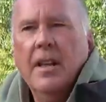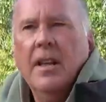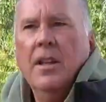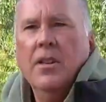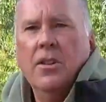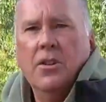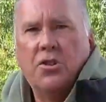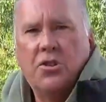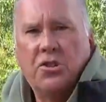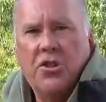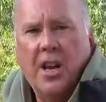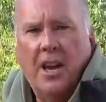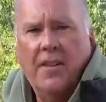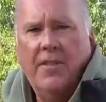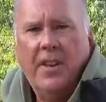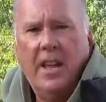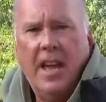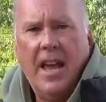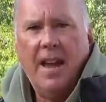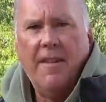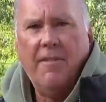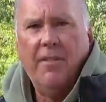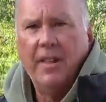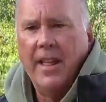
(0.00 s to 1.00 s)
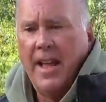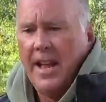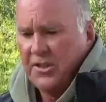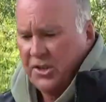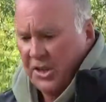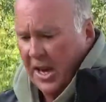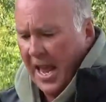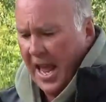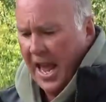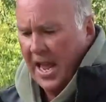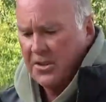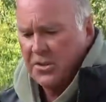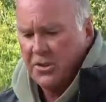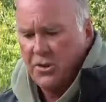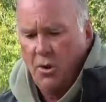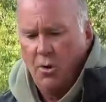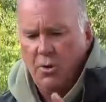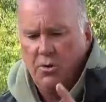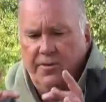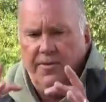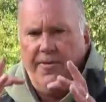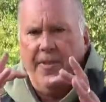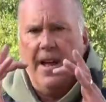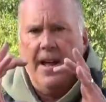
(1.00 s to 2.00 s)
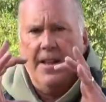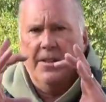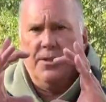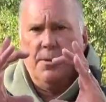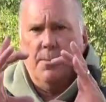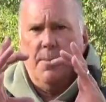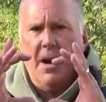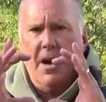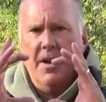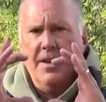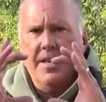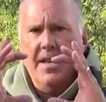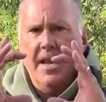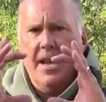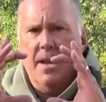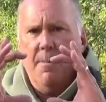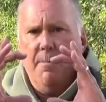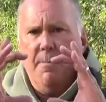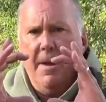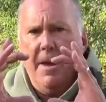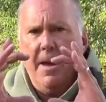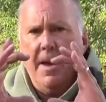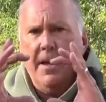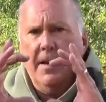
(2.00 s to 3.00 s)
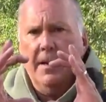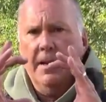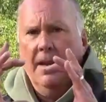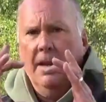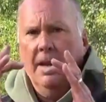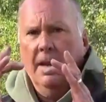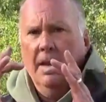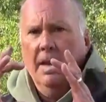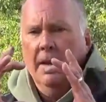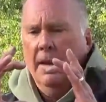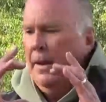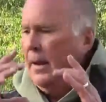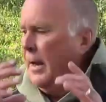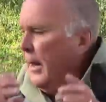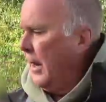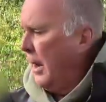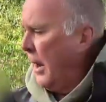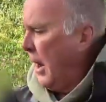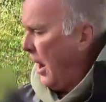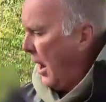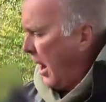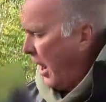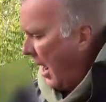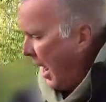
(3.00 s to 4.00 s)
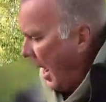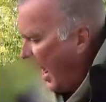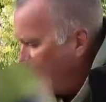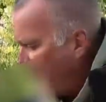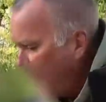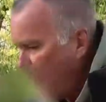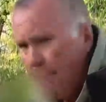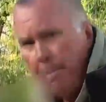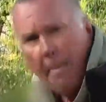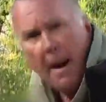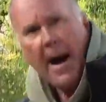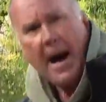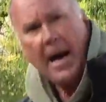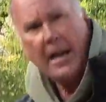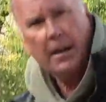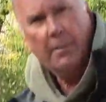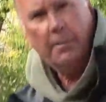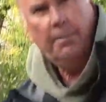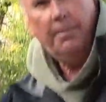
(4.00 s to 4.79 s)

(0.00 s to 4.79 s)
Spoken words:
the Chevy Avalanche. Has those vents about yay big on the bottom